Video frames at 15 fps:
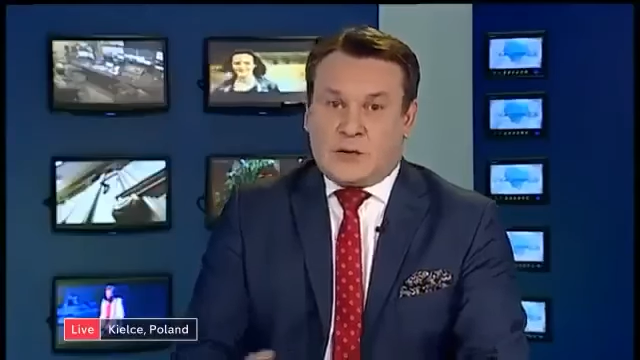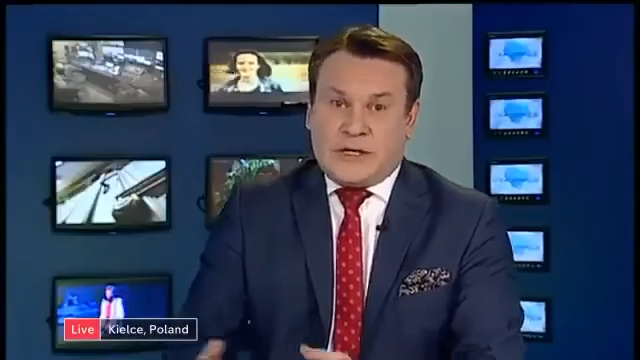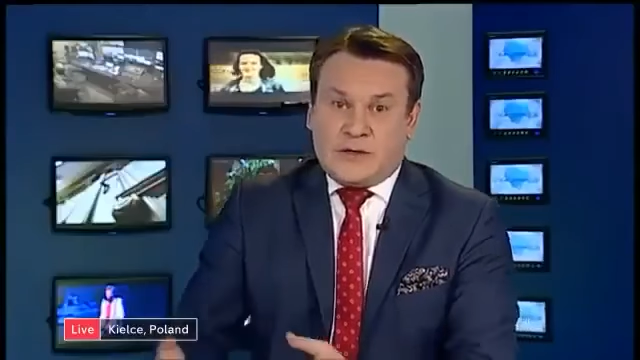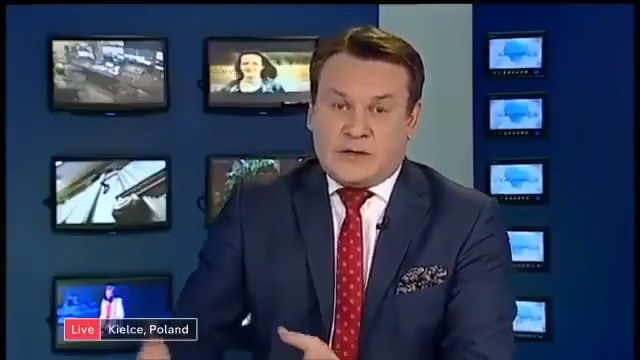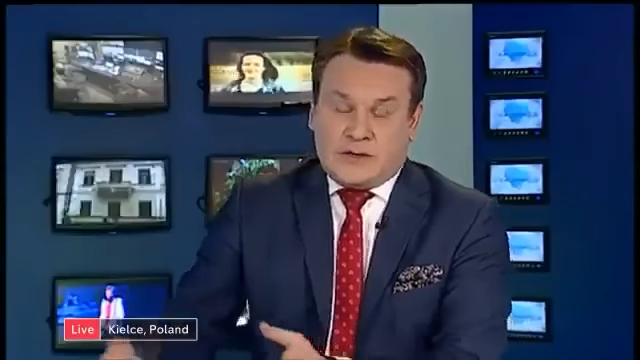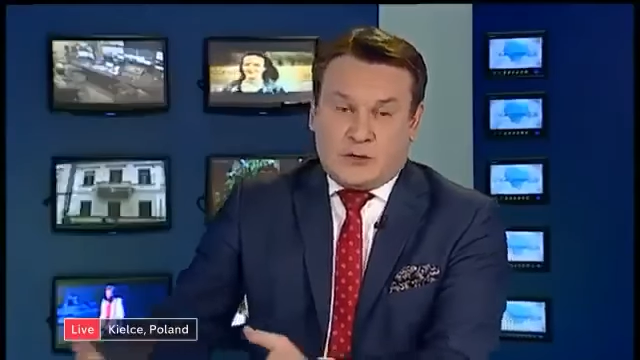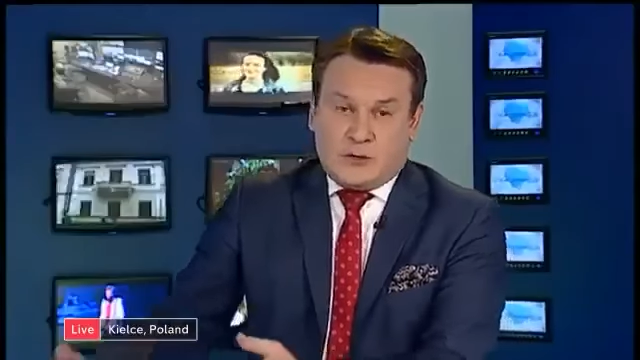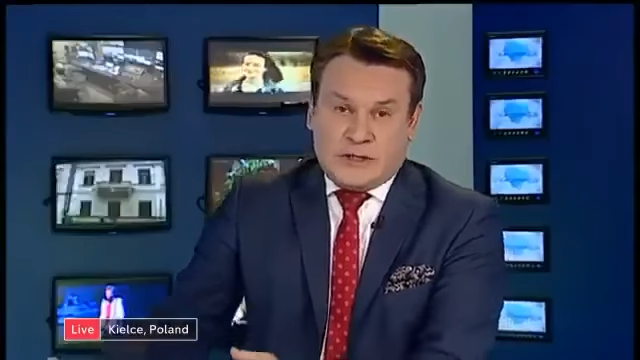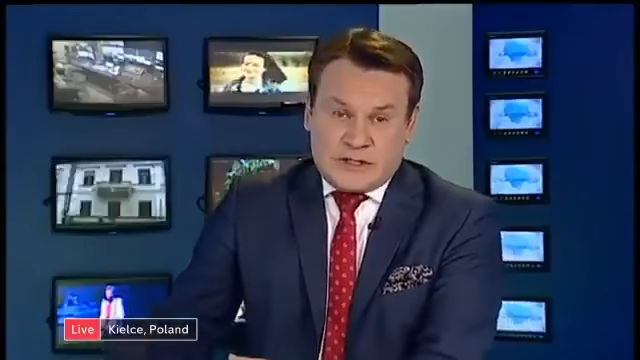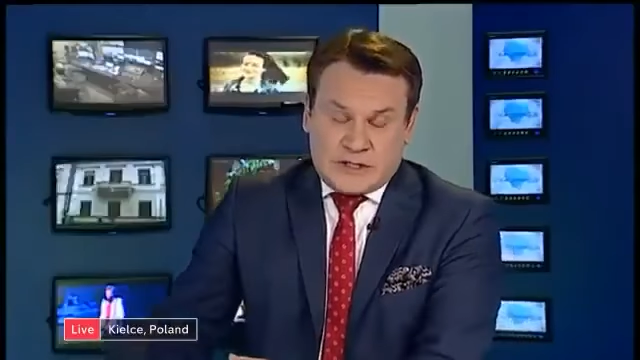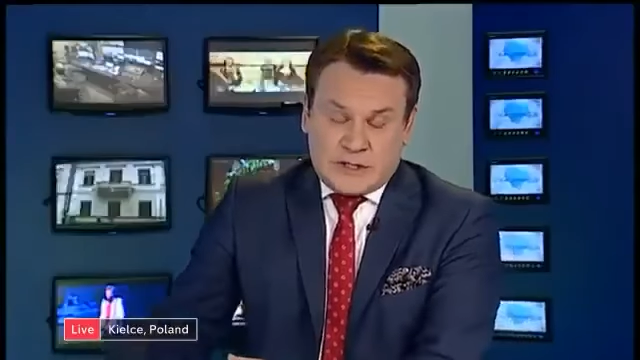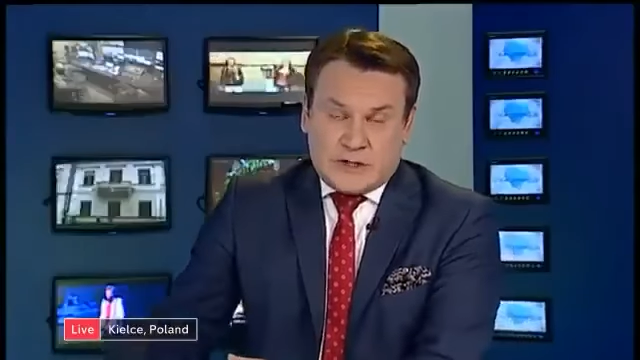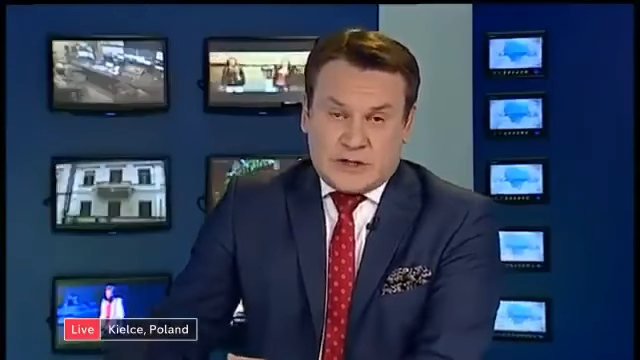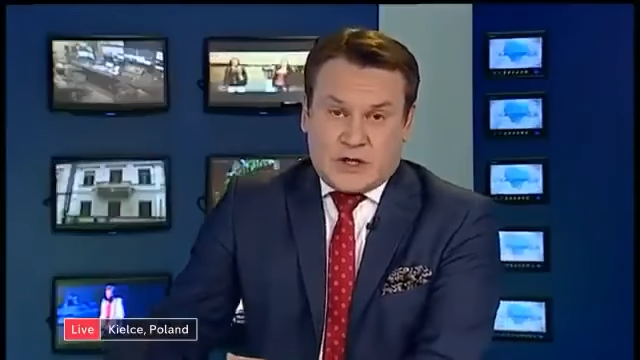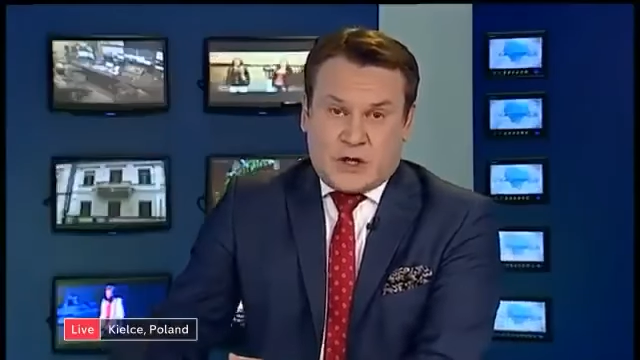We
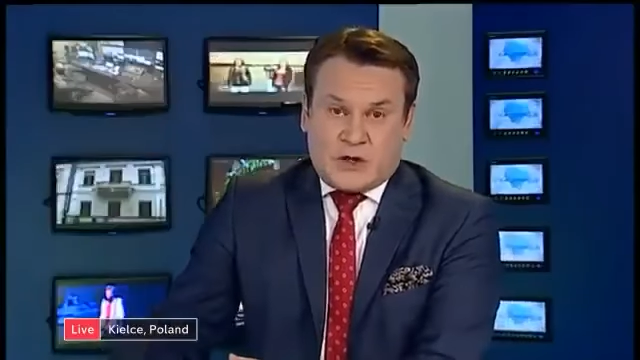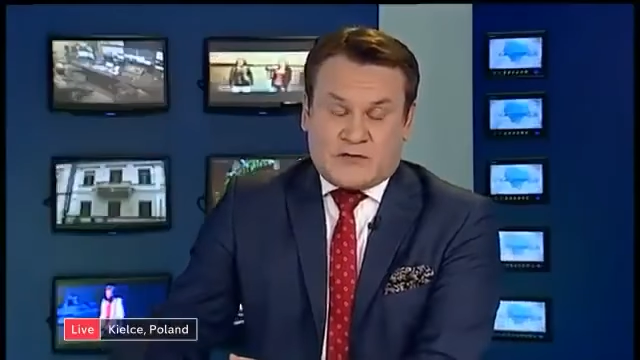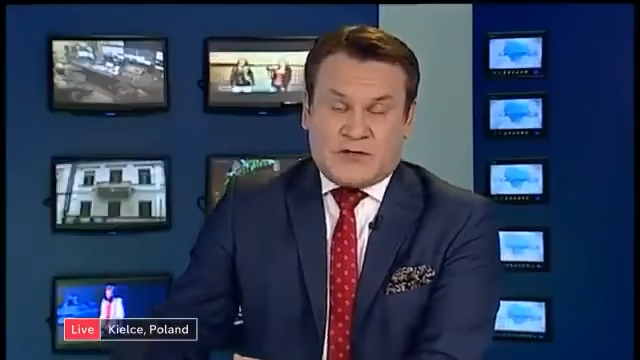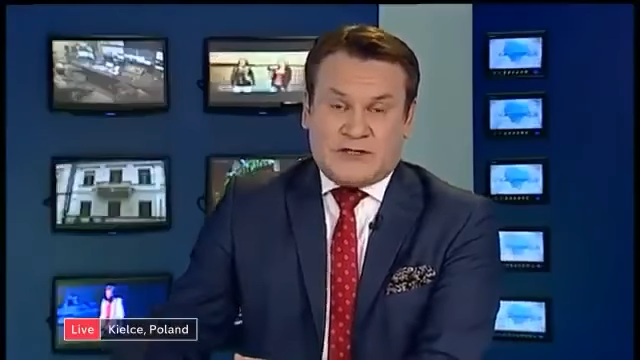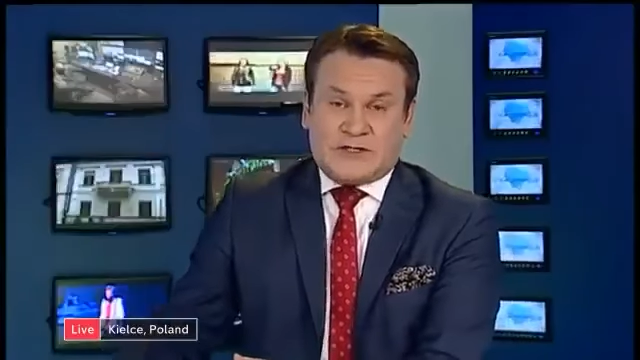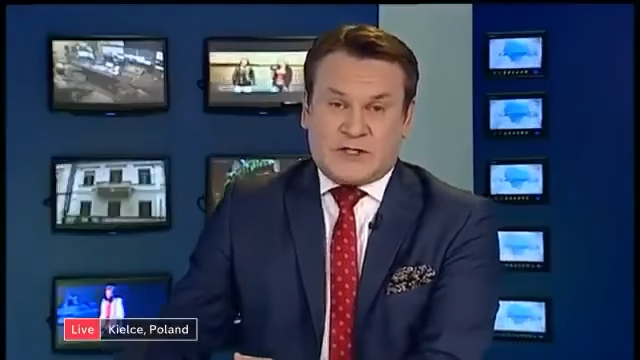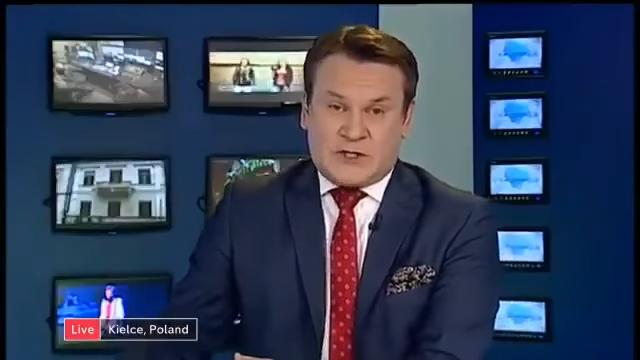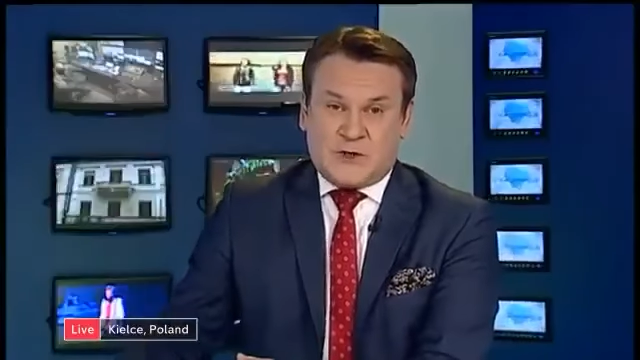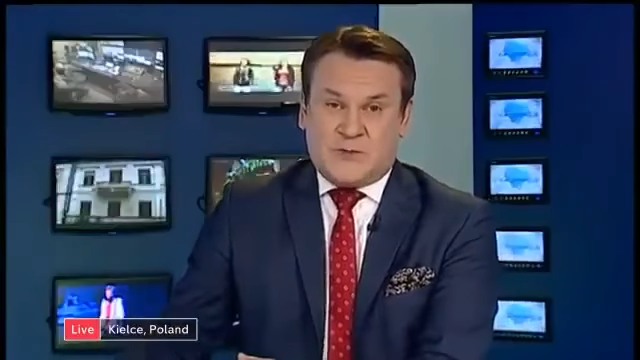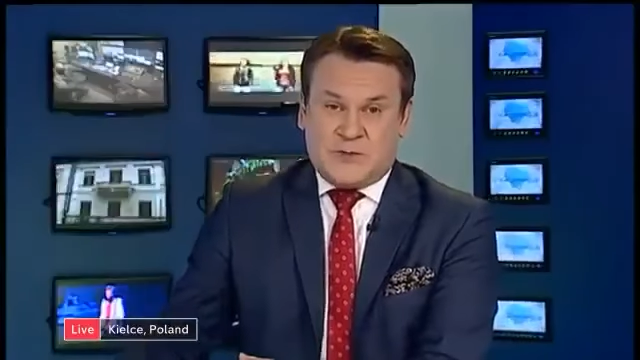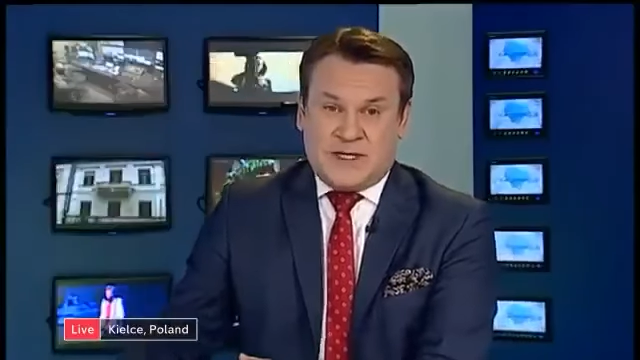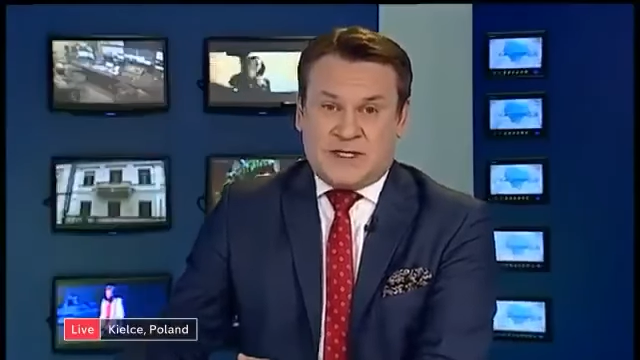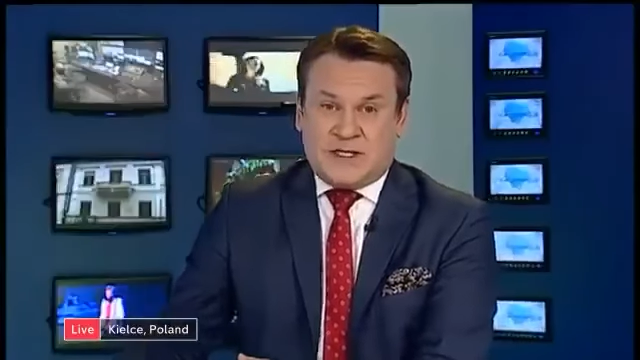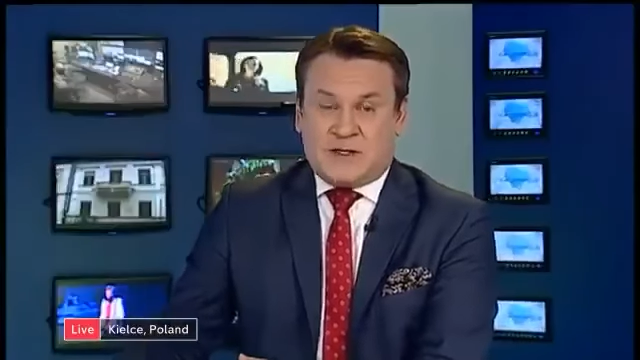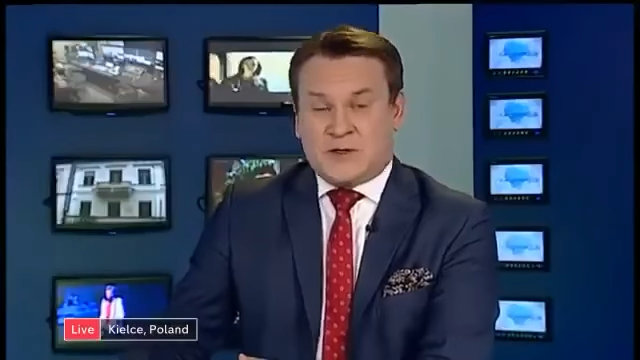took over 2
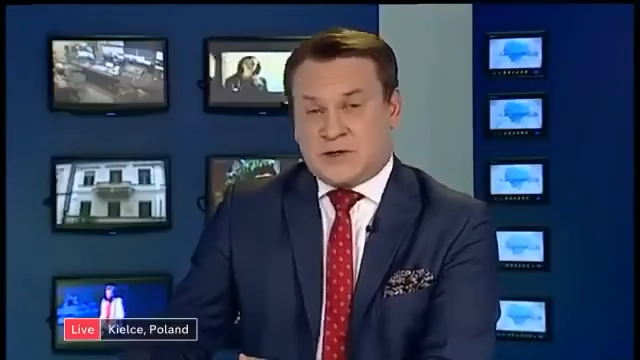million